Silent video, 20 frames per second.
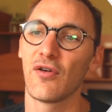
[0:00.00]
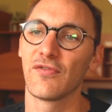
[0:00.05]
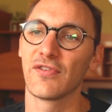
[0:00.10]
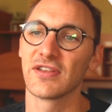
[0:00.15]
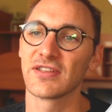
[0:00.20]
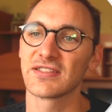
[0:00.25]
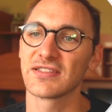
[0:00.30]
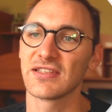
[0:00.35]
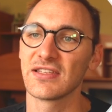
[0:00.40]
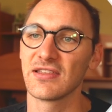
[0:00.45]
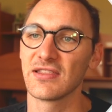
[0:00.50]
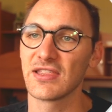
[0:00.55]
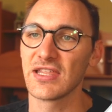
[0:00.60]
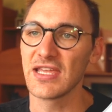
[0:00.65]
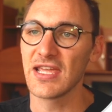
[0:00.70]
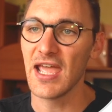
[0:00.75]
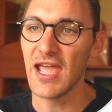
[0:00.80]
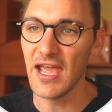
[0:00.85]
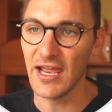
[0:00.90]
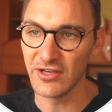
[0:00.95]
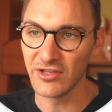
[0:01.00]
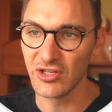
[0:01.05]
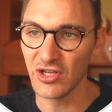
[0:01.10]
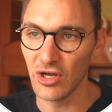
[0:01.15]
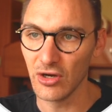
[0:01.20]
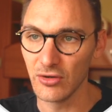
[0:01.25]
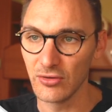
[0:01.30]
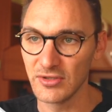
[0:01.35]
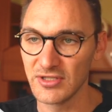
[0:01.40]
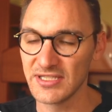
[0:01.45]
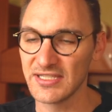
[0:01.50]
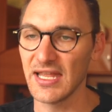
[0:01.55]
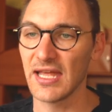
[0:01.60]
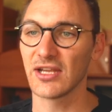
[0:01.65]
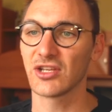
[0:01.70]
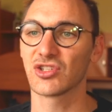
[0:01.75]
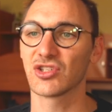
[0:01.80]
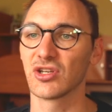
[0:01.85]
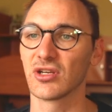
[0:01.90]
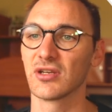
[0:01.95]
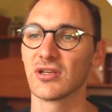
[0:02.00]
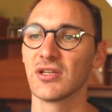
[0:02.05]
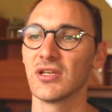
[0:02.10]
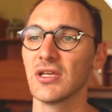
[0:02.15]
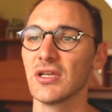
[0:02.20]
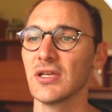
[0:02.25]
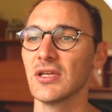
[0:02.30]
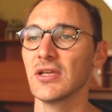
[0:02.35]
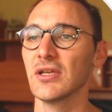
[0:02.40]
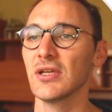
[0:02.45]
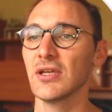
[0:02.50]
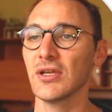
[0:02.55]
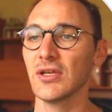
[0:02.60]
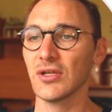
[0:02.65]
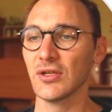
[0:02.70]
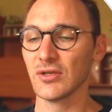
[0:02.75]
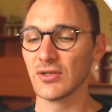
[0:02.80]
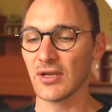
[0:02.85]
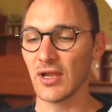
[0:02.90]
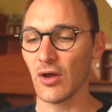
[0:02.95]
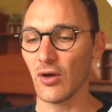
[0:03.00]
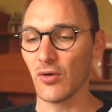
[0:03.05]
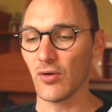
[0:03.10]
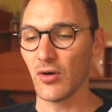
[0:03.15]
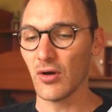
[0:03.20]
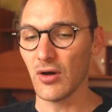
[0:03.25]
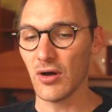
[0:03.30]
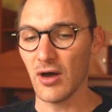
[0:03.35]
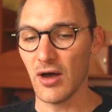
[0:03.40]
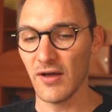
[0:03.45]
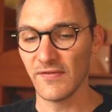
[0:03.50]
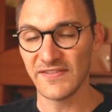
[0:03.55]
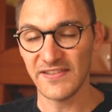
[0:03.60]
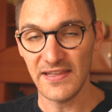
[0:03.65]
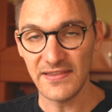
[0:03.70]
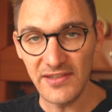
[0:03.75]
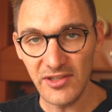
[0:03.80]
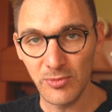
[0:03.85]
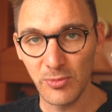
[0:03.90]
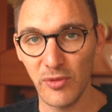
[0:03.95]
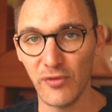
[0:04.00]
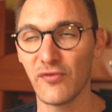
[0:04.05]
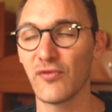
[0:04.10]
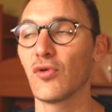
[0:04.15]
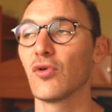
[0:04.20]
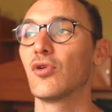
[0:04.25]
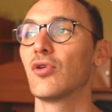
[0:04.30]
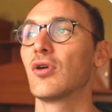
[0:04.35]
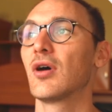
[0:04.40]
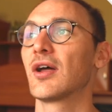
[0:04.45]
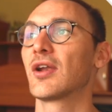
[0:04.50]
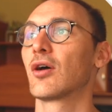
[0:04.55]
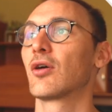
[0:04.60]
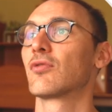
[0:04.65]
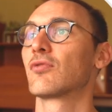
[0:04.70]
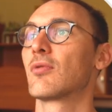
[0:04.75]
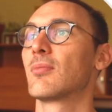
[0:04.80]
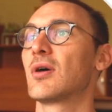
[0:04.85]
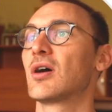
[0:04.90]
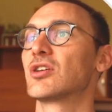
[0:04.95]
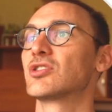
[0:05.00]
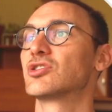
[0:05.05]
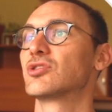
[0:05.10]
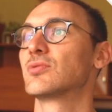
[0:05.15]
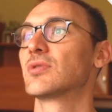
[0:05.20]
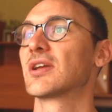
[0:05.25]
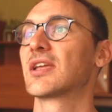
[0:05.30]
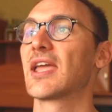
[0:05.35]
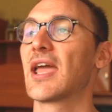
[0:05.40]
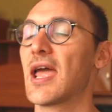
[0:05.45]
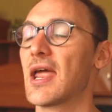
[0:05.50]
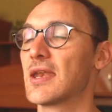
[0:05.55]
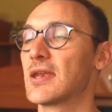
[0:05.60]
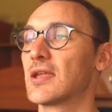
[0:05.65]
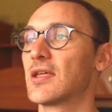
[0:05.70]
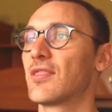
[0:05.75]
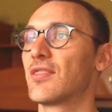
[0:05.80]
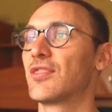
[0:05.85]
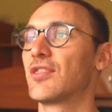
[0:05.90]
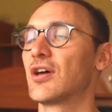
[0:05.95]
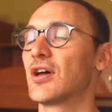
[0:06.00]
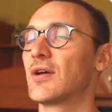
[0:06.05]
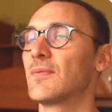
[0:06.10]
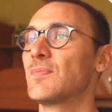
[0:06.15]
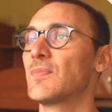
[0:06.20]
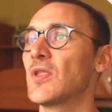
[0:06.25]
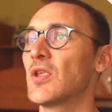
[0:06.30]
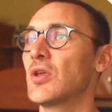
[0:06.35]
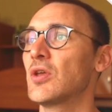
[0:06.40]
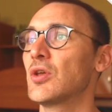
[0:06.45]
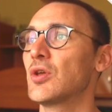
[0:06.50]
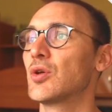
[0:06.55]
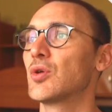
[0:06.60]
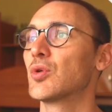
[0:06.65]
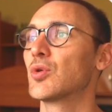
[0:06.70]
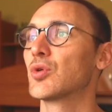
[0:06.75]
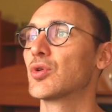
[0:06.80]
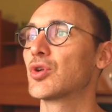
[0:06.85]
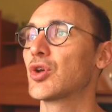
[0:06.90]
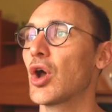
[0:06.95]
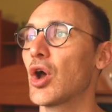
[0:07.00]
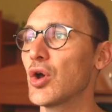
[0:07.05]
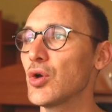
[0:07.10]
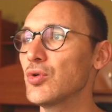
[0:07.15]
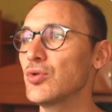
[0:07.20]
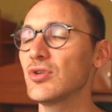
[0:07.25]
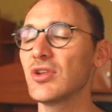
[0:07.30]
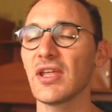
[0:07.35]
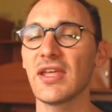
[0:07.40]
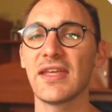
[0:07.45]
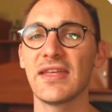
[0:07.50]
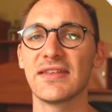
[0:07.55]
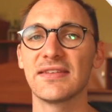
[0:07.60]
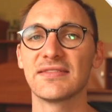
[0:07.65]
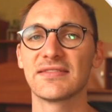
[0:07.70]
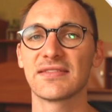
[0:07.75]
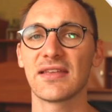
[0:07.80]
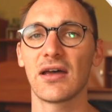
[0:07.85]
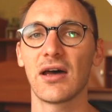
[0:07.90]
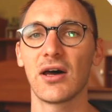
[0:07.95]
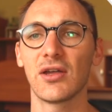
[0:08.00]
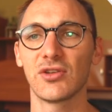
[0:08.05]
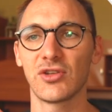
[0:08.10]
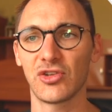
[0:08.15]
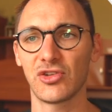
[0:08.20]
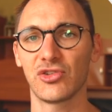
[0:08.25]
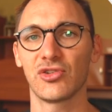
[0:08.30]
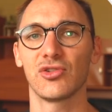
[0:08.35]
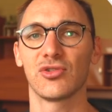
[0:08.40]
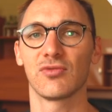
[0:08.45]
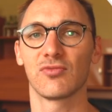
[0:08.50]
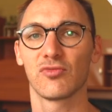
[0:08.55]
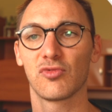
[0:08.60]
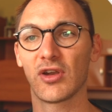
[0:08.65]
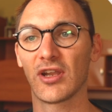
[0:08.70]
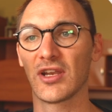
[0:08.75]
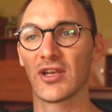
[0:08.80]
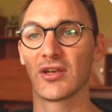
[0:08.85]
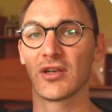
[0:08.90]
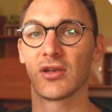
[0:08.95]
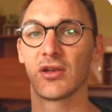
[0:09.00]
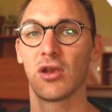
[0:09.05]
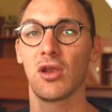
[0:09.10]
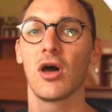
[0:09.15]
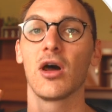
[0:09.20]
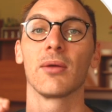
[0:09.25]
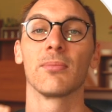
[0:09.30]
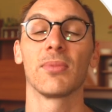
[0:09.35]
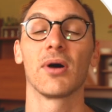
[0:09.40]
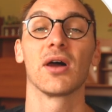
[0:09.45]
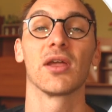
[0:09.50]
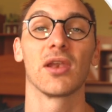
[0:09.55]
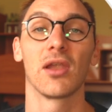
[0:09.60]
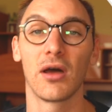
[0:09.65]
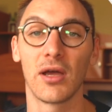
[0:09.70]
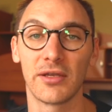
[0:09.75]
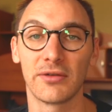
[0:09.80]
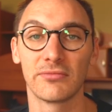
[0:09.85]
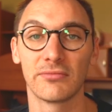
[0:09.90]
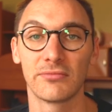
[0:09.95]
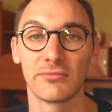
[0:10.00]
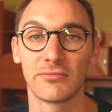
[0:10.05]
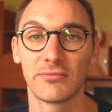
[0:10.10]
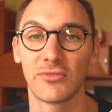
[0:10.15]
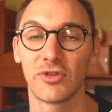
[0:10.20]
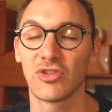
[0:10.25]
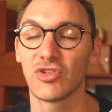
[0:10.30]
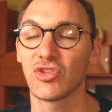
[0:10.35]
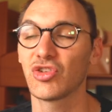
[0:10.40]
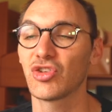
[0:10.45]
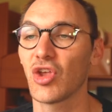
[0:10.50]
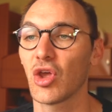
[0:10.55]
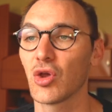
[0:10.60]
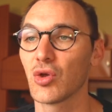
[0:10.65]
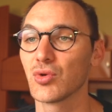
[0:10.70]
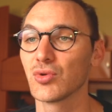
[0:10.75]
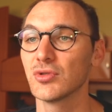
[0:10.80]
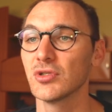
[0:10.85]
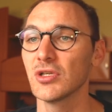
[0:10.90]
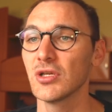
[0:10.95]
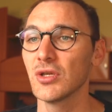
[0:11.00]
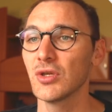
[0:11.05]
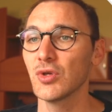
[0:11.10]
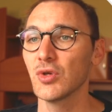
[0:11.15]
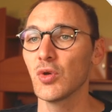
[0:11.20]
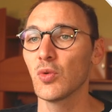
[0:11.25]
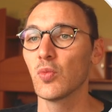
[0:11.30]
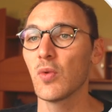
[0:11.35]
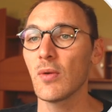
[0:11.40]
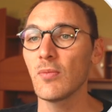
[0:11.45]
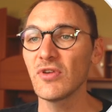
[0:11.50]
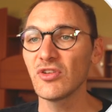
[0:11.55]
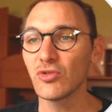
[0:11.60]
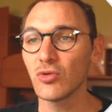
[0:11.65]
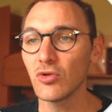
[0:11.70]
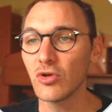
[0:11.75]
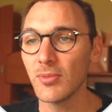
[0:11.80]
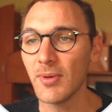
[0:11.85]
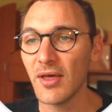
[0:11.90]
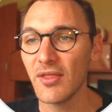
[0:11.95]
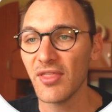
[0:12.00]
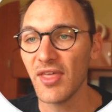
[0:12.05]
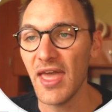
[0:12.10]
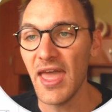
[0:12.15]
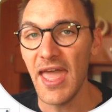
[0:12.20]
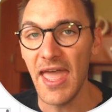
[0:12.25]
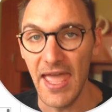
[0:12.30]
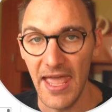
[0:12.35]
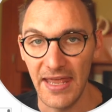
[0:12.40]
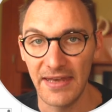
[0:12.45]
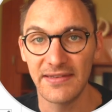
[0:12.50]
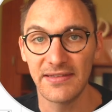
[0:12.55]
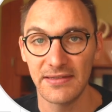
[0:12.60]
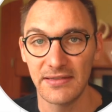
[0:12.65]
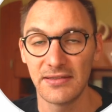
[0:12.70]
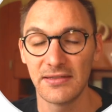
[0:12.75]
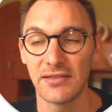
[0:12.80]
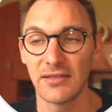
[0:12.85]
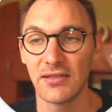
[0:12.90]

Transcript: obviously the head code section. Now, I've said this before and I'll remind you again that code is understood and written line by line. So when we talk about the head,